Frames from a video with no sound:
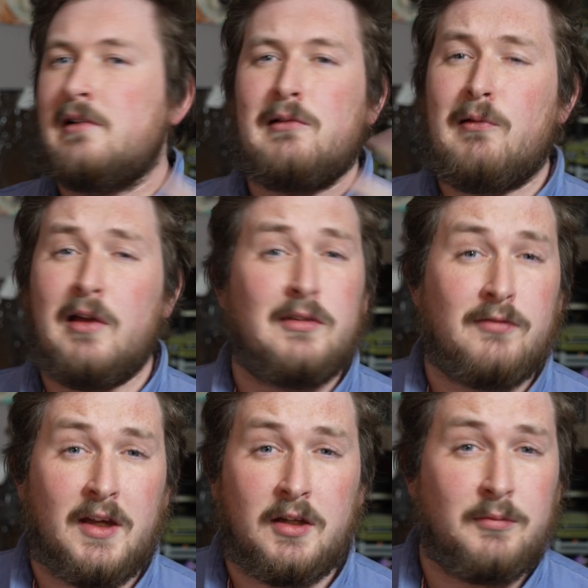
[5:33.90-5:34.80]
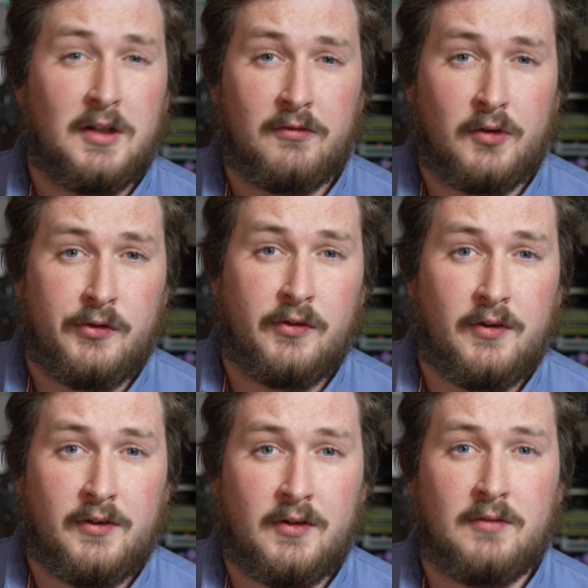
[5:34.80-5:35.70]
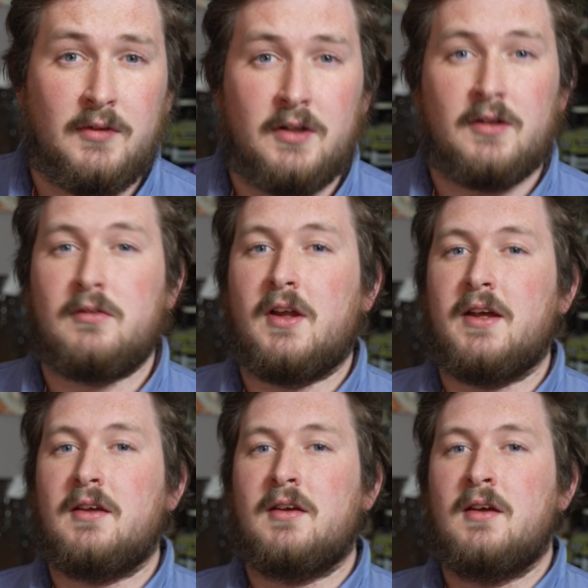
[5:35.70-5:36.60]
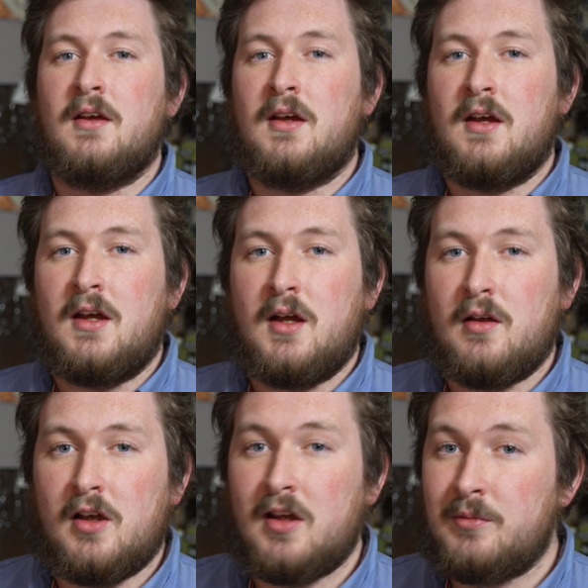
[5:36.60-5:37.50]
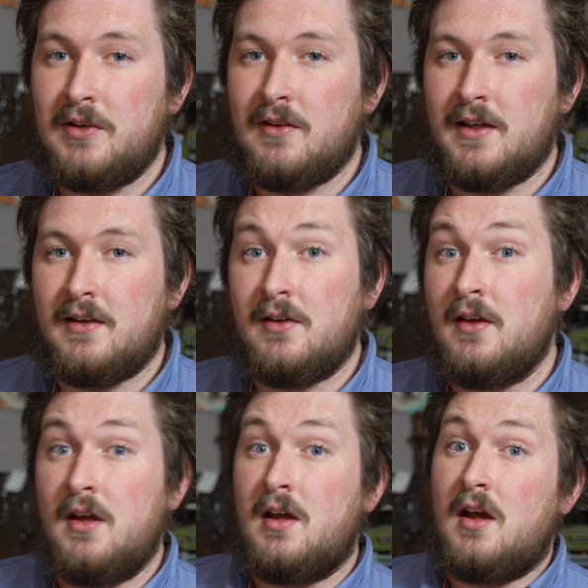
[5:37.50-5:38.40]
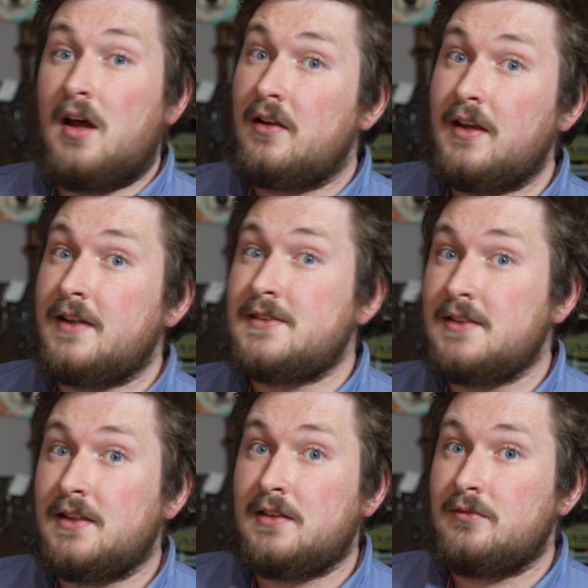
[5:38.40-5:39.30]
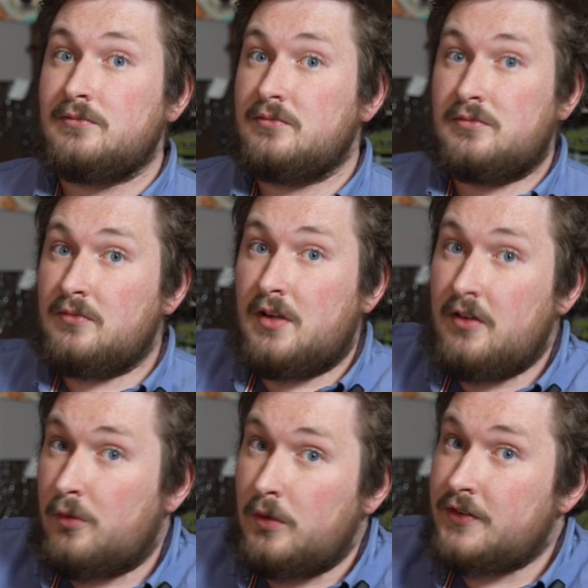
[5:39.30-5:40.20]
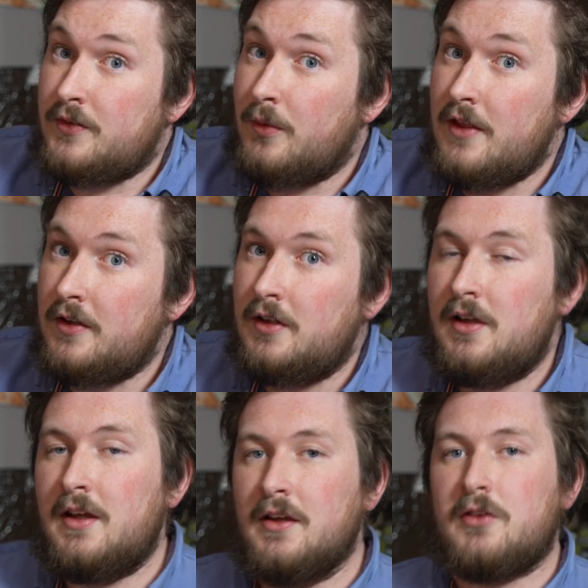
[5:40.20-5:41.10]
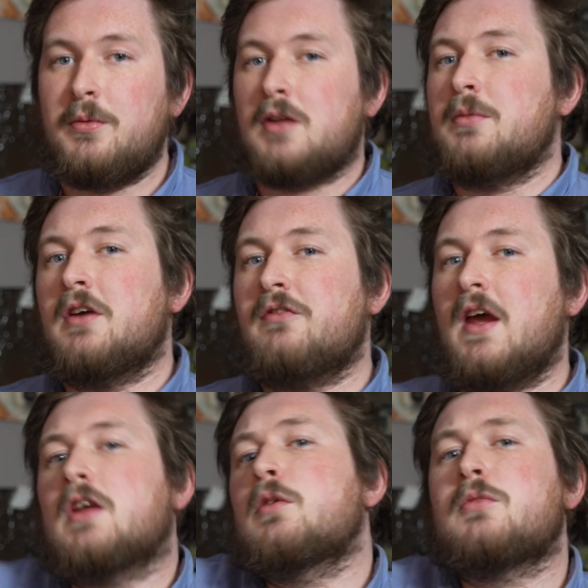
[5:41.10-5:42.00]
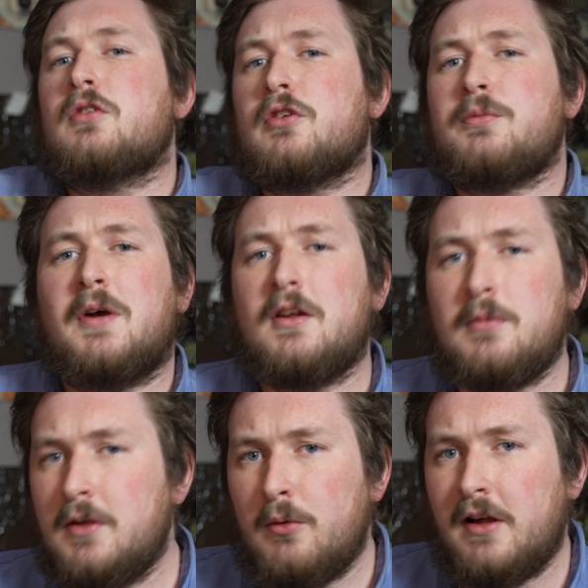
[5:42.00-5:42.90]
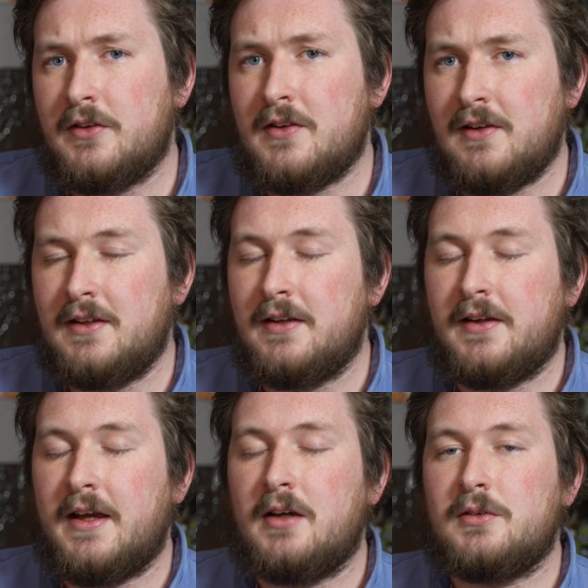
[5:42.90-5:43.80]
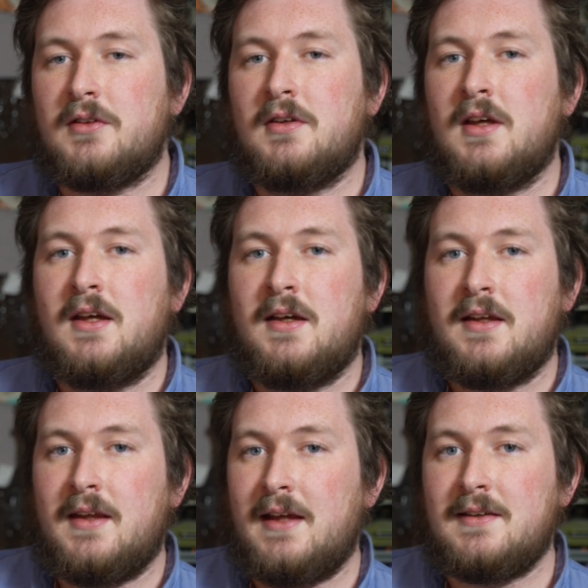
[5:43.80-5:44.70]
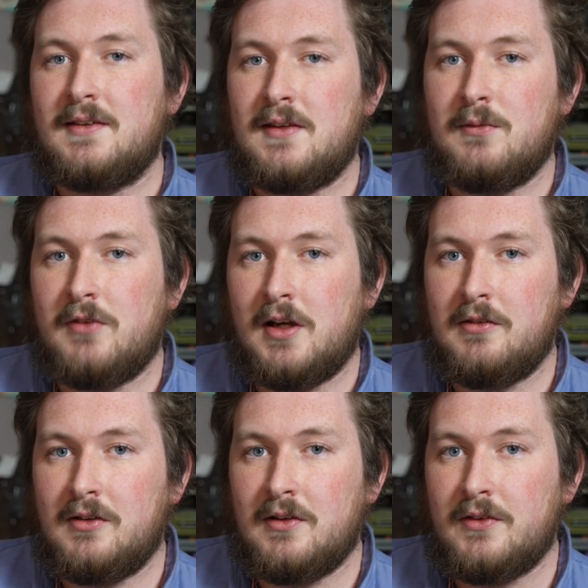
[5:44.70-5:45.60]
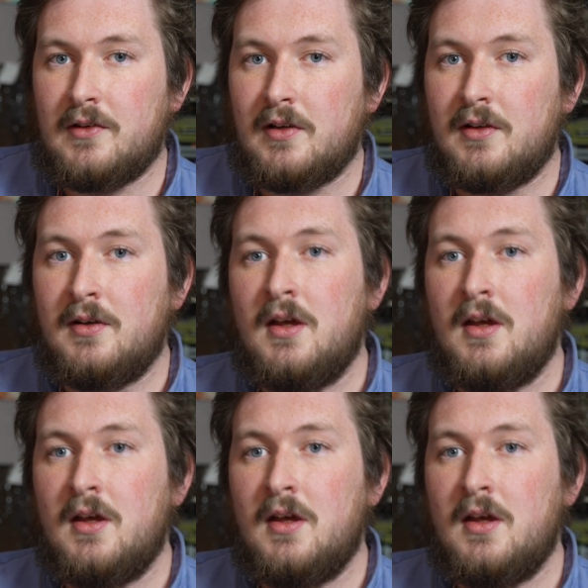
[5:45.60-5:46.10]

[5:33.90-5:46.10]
why does a vacuum need a voice assistant? You know, like, I'm not gonna be like, Alexa, what's the weather? And expect my vacuum to respond to me while it's cleaning the house. That didn't seem very realistic.